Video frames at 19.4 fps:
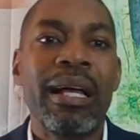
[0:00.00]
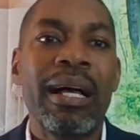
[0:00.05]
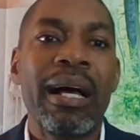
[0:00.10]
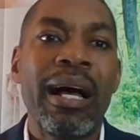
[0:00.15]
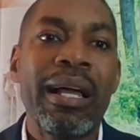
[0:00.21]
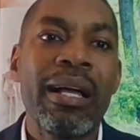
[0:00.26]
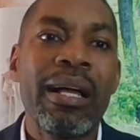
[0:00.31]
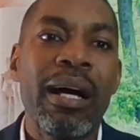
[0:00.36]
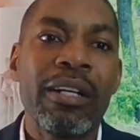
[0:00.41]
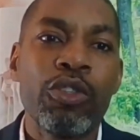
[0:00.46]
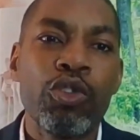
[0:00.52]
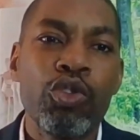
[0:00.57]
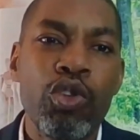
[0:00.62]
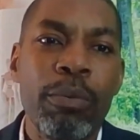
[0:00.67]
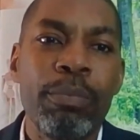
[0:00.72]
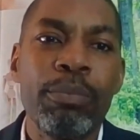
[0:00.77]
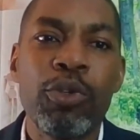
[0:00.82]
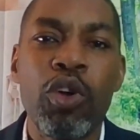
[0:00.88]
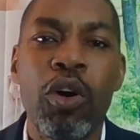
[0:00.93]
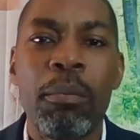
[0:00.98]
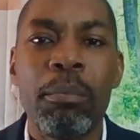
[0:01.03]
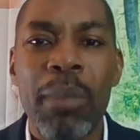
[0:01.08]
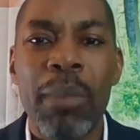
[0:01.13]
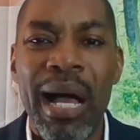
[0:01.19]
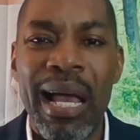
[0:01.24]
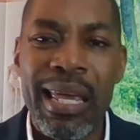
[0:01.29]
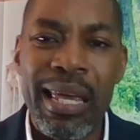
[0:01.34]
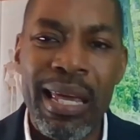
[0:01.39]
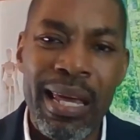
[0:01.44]
I got tripped up
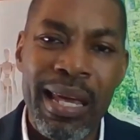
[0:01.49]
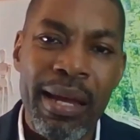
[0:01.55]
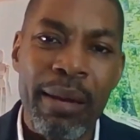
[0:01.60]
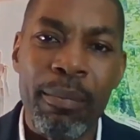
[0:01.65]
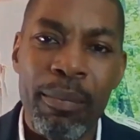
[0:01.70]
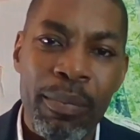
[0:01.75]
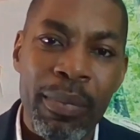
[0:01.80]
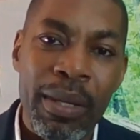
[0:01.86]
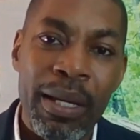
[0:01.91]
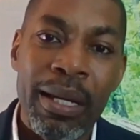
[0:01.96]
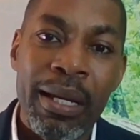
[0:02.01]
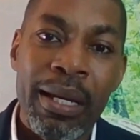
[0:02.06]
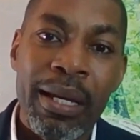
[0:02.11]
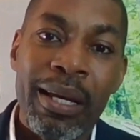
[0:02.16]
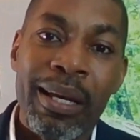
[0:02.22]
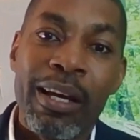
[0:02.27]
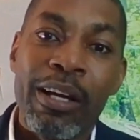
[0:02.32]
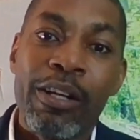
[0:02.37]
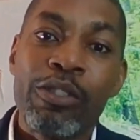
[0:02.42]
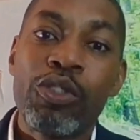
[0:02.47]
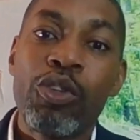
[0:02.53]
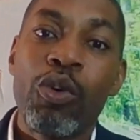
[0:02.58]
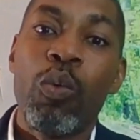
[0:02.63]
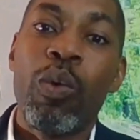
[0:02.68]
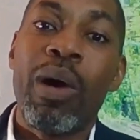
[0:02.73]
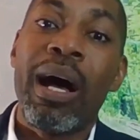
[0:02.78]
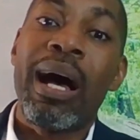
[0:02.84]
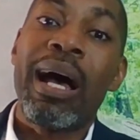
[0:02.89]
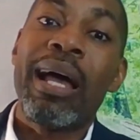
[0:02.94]
by him.
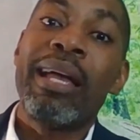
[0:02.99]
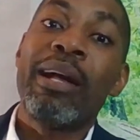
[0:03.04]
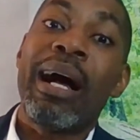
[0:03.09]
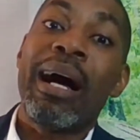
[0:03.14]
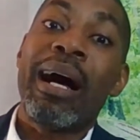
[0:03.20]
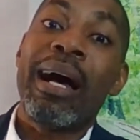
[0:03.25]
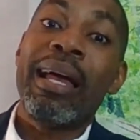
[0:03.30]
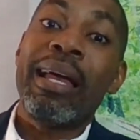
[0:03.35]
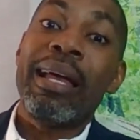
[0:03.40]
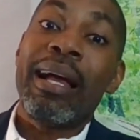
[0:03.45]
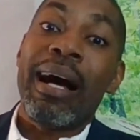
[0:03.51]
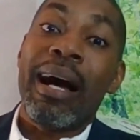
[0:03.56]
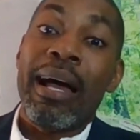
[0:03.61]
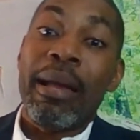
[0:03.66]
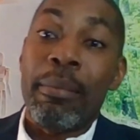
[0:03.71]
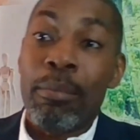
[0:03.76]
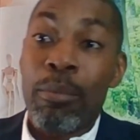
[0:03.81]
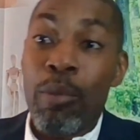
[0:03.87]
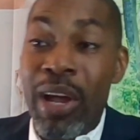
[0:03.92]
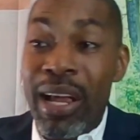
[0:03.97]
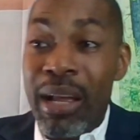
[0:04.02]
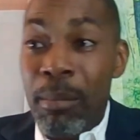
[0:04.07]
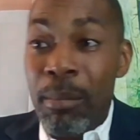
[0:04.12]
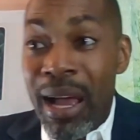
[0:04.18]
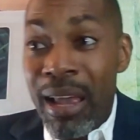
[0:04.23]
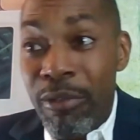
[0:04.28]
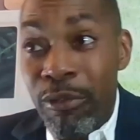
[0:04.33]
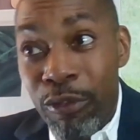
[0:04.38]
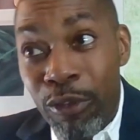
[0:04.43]
So I break
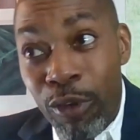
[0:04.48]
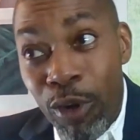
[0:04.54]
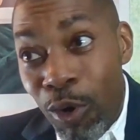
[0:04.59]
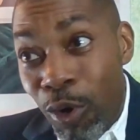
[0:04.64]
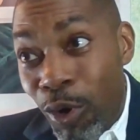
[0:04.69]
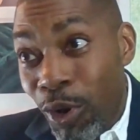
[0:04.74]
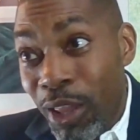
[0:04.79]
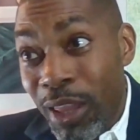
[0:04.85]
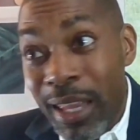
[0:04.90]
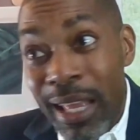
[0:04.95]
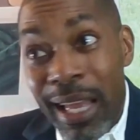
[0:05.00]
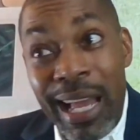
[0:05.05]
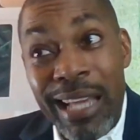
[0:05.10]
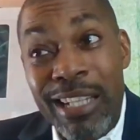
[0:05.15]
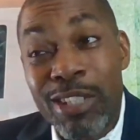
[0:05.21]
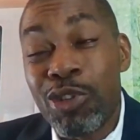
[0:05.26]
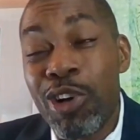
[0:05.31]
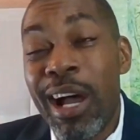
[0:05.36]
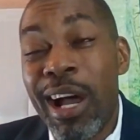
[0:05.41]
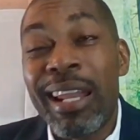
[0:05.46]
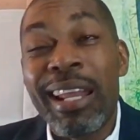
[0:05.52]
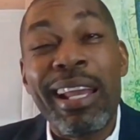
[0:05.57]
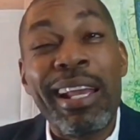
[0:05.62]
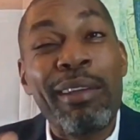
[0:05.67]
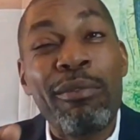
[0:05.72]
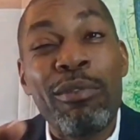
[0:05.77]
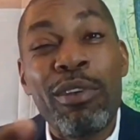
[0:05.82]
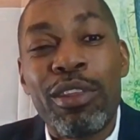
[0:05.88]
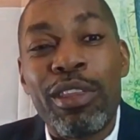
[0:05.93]
my fall. I tried
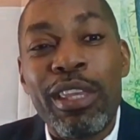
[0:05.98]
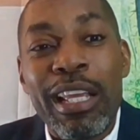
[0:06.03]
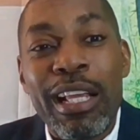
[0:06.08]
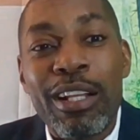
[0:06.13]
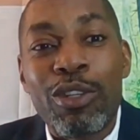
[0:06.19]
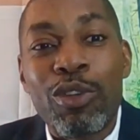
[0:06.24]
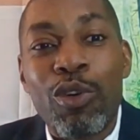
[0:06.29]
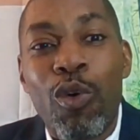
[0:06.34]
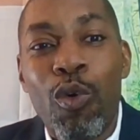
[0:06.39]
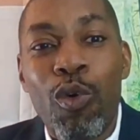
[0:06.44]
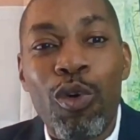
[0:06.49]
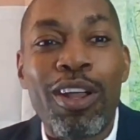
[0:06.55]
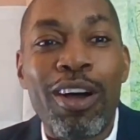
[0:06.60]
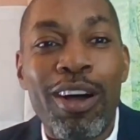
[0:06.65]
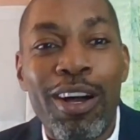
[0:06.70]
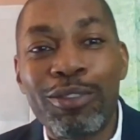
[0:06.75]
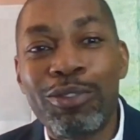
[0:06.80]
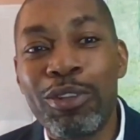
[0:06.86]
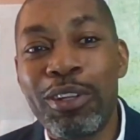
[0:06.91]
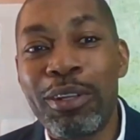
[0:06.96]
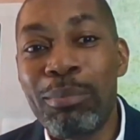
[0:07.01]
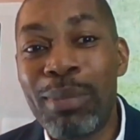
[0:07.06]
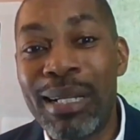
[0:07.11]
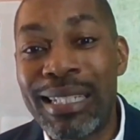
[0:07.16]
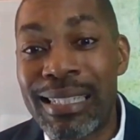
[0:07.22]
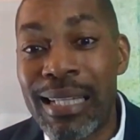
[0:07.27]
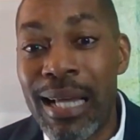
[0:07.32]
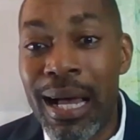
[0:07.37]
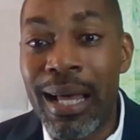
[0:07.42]
everything to hold on to the
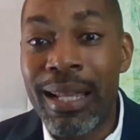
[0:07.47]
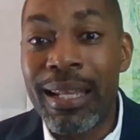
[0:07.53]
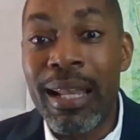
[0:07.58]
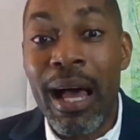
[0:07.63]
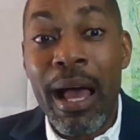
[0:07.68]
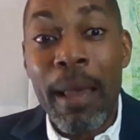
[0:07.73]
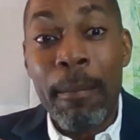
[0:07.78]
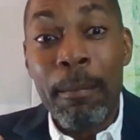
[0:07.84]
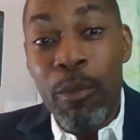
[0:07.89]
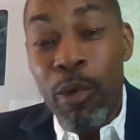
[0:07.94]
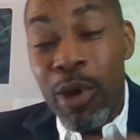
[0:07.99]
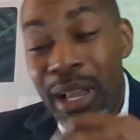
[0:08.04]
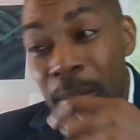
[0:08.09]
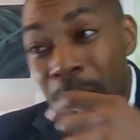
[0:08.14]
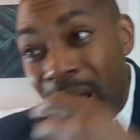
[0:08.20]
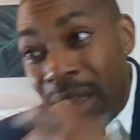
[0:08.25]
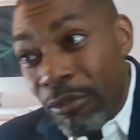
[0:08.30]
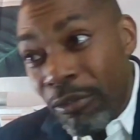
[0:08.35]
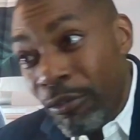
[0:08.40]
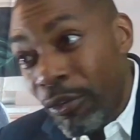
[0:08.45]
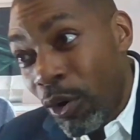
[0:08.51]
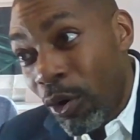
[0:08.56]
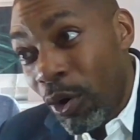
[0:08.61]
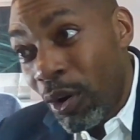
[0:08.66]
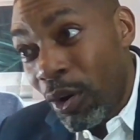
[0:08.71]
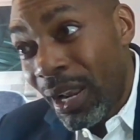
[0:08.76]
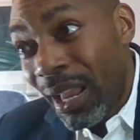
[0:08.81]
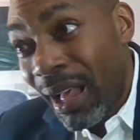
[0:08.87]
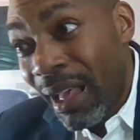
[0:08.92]
baton. I break my
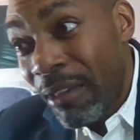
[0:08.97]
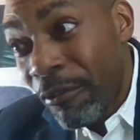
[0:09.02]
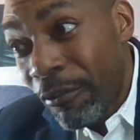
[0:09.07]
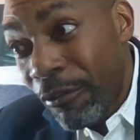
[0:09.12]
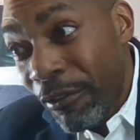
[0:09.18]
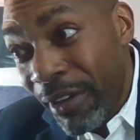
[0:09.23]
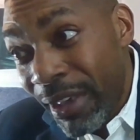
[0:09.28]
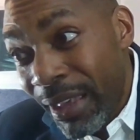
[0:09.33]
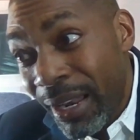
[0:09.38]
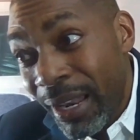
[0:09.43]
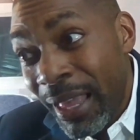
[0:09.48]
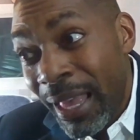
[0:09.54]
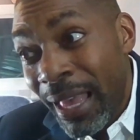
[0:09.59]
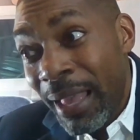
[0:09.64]
fall. I fell.